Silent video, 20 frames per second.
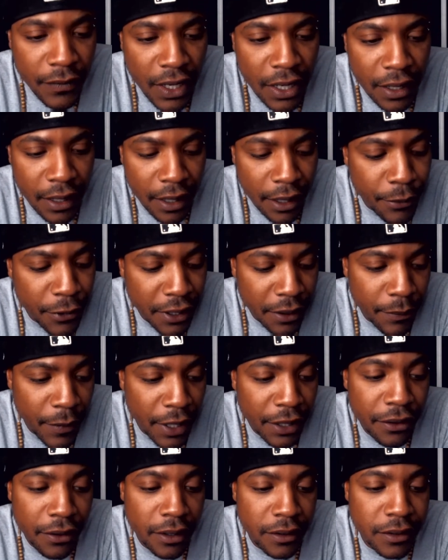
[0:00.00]
And I'm going to give my
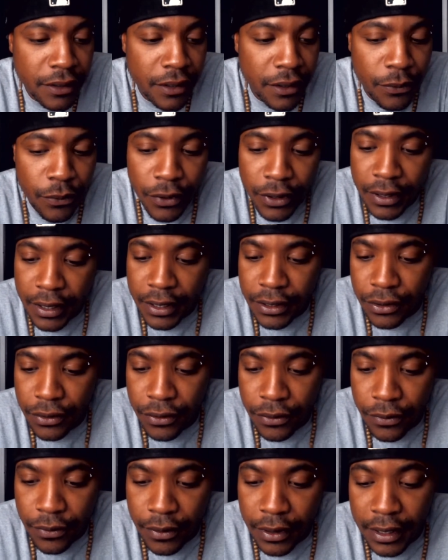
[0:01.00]
thoughts on what they should
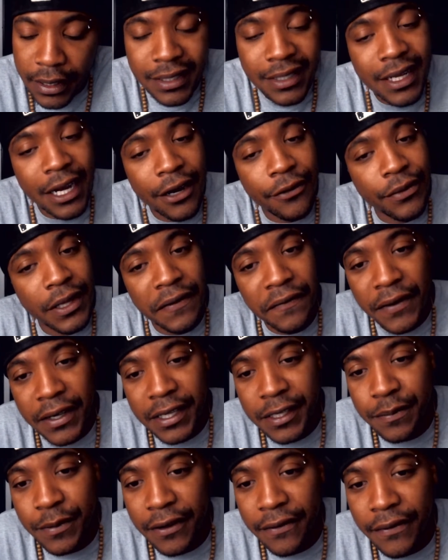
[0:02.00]
do. And this is not really
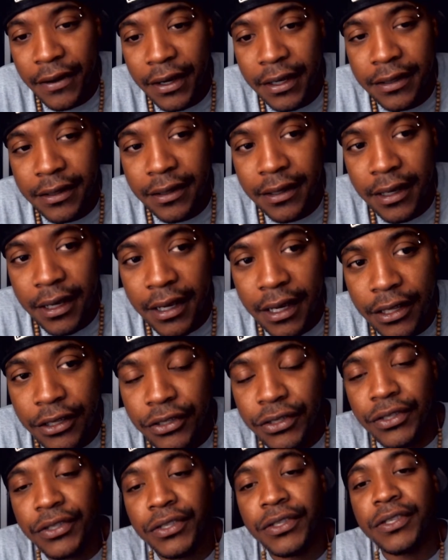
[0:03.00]
investment advice.
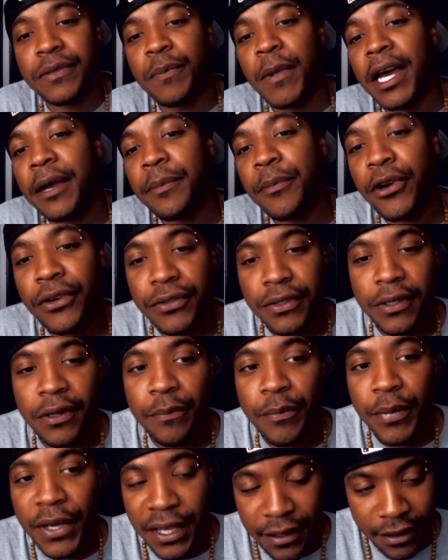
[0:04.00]
This is just my personal
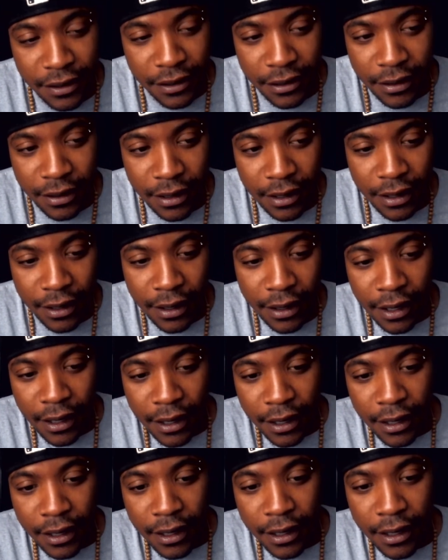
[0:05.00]
opinion.
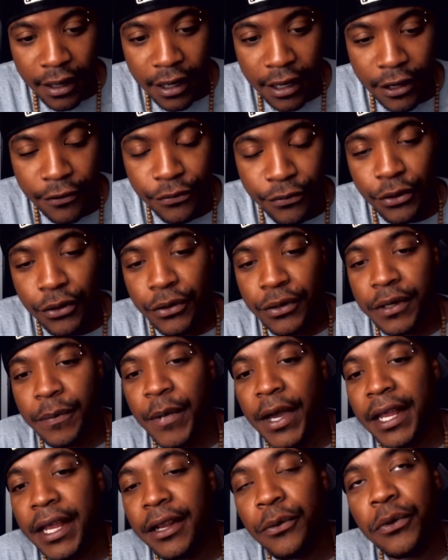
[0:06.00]
If you're
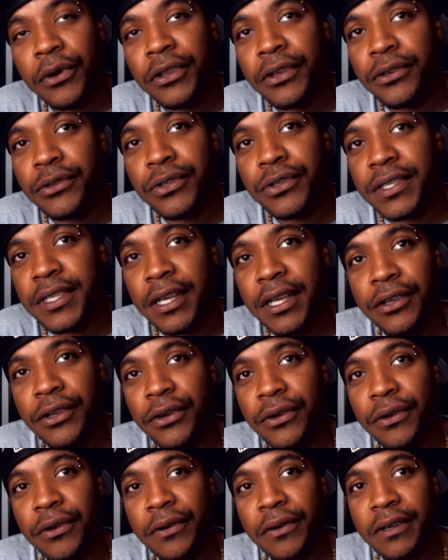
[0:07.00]
debating whether you should sell
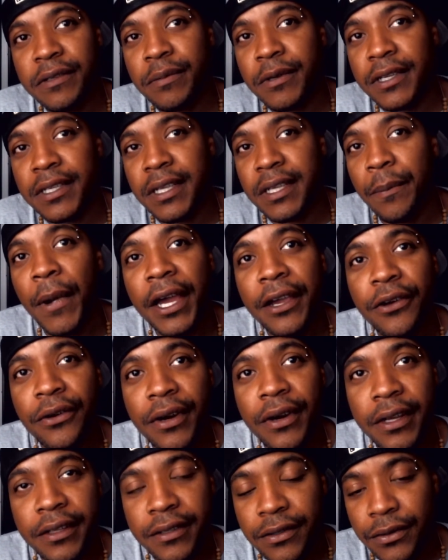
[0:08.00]
your EOS because it might go
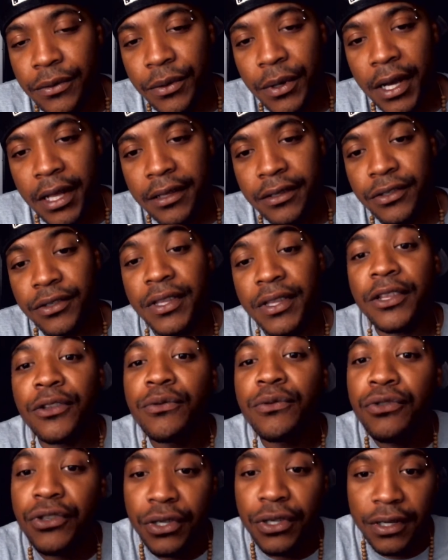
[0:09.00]
down to $2, then
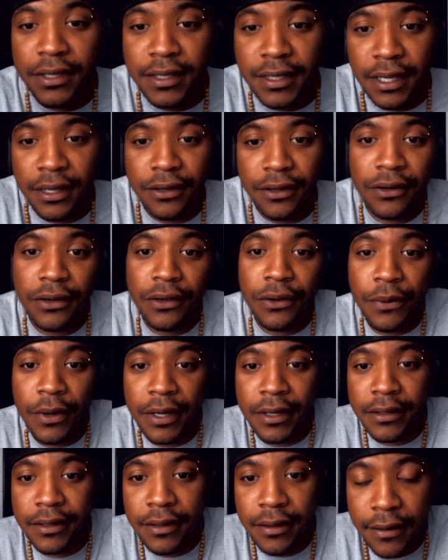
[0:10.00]
you should sell your
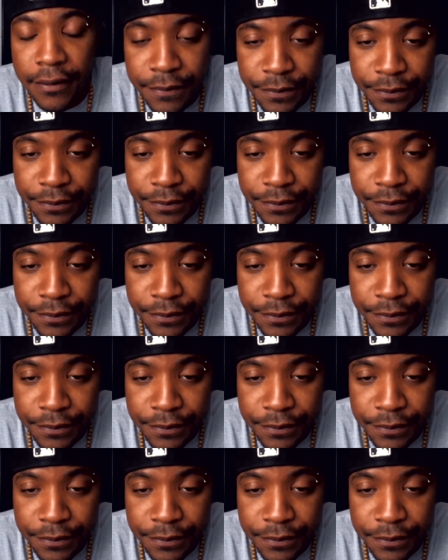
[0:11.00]
EOS.